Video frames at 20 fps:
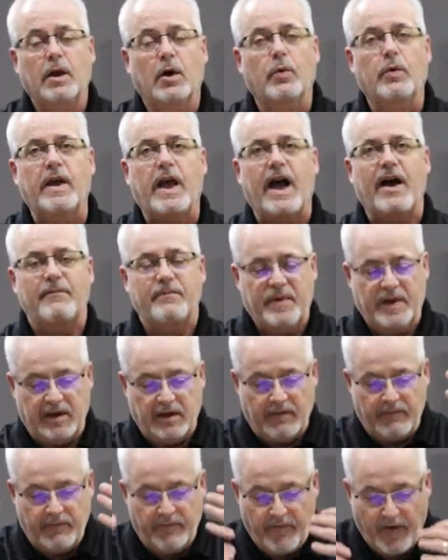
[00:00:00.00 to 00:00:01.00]
We have been
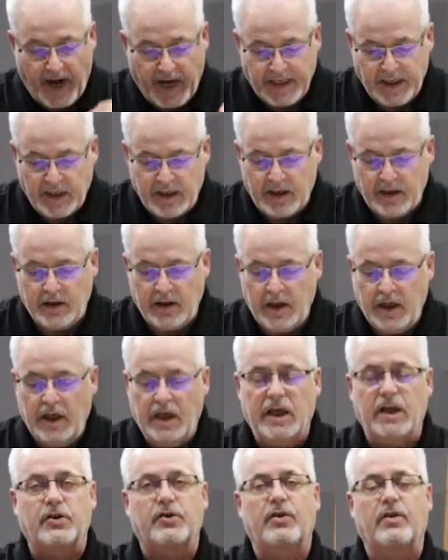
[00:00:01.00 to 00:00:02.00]
invited
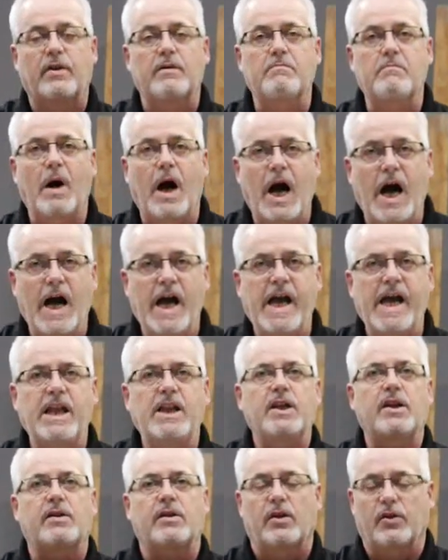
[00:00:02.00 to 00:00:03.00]
into the
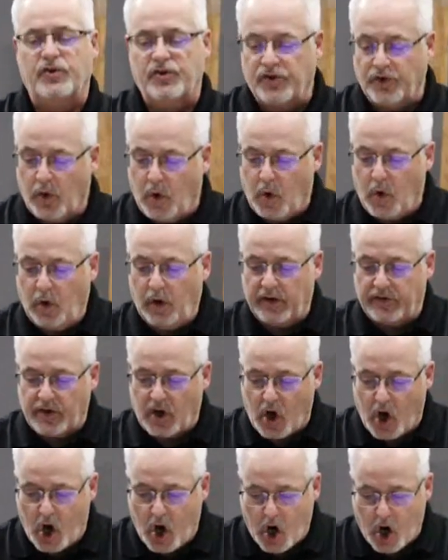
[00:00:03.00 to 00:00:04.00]
mind and the soul and
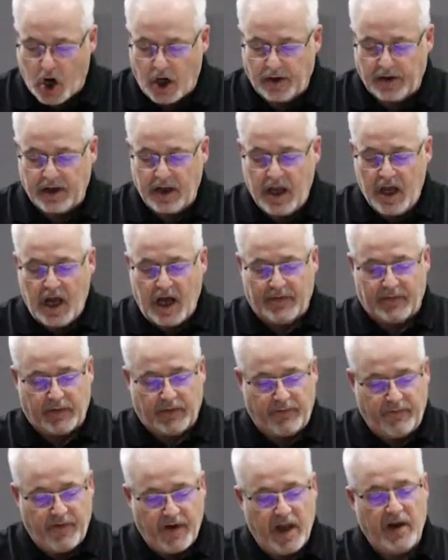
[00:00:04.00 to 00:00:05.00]
the heart of
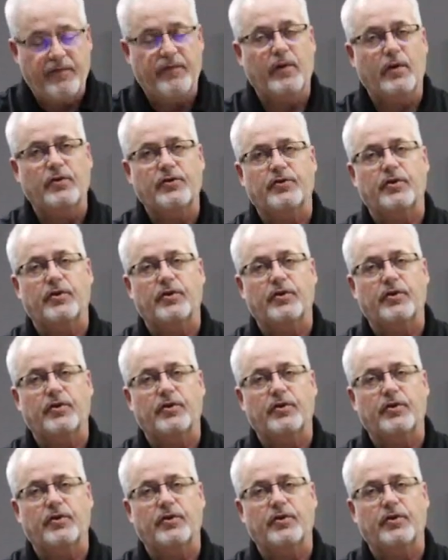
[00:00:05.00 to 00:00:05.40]
a faithful